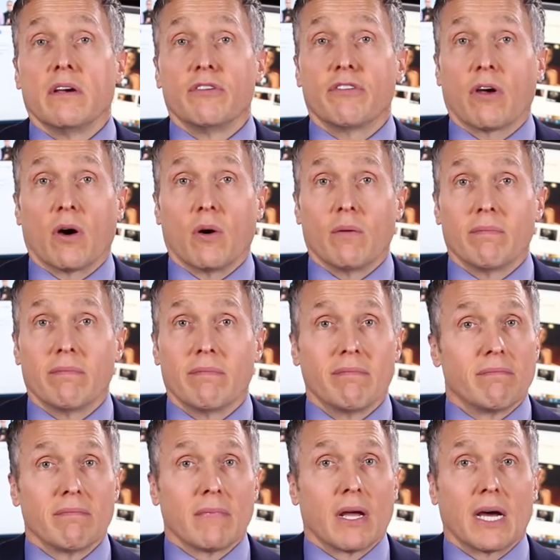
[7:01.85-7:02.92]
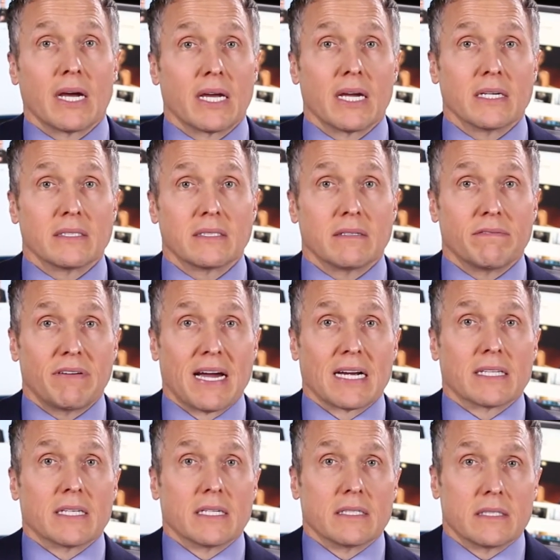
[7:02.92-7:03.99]
So I guess the
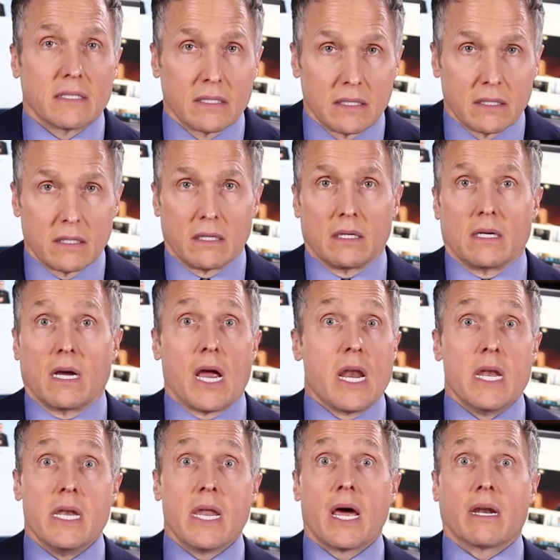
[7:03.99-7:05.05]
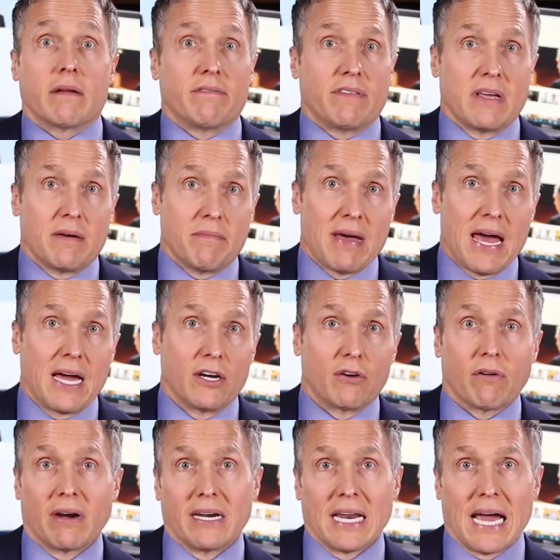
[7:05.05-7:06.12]
fact that none of them
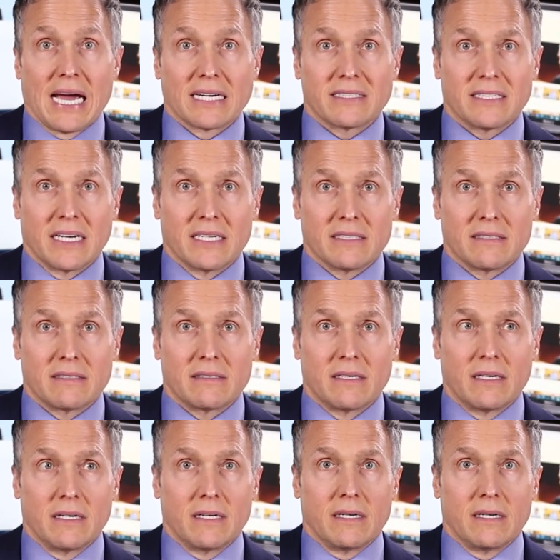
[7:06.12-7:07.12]
had great access